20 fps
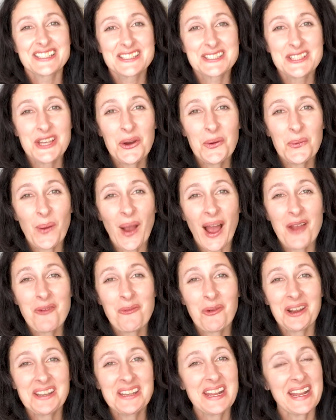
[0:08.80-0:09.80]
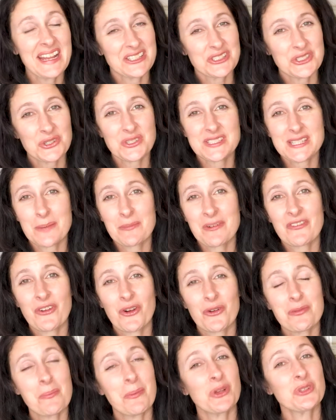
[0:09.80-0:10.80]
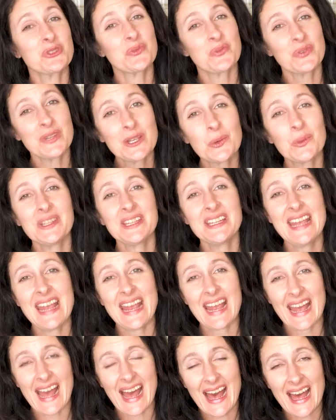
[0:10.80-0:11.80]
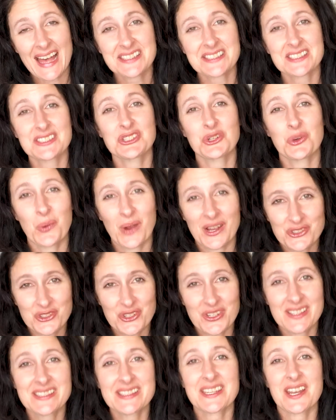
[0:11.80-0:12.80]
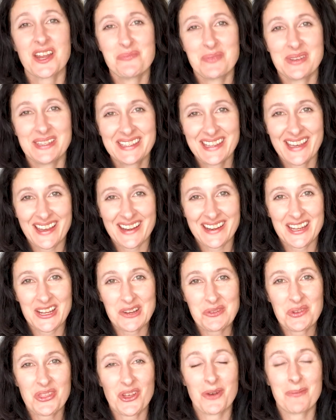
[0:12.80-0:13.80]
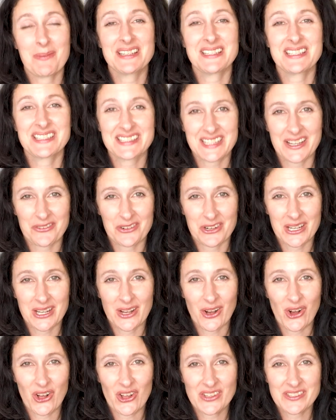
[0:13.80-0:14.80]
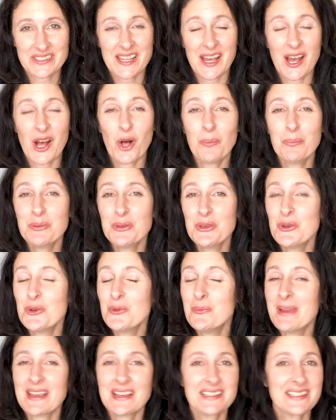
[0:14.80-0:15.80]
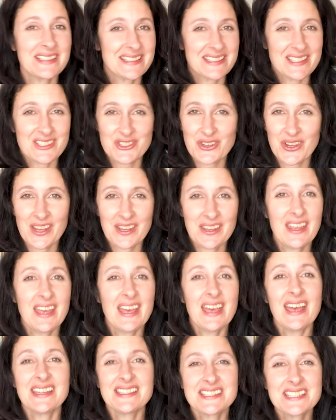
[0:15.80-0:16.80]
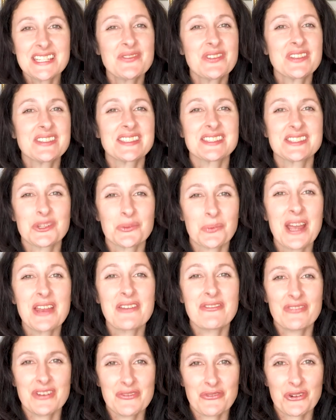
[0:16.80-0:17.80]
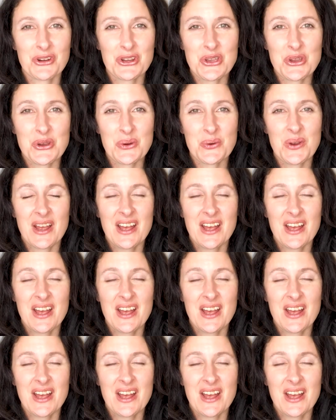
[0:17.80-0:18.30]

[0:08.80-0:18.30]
So I wanted to answer some of the most frequently asked questions that I've been getting with all my discovery calls to help you make a decision and see if this is the right fit for you.